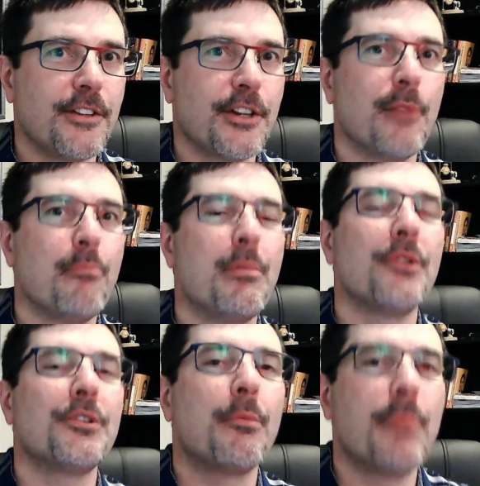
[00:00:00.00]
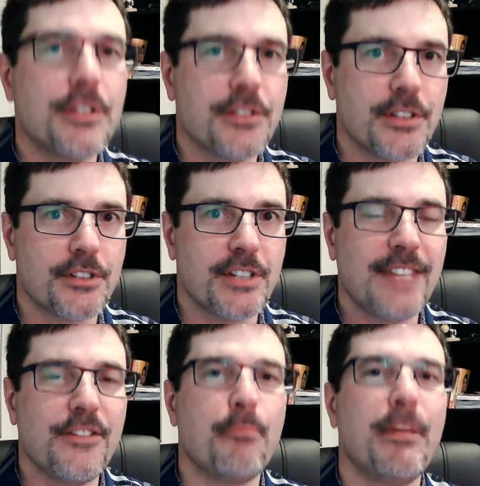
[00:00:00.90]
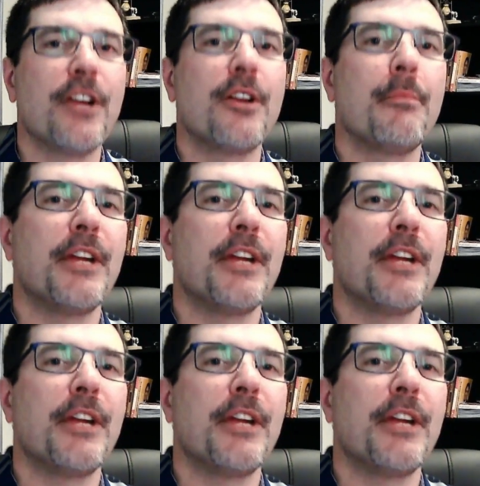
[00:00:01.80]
You're going to build your business even bigger and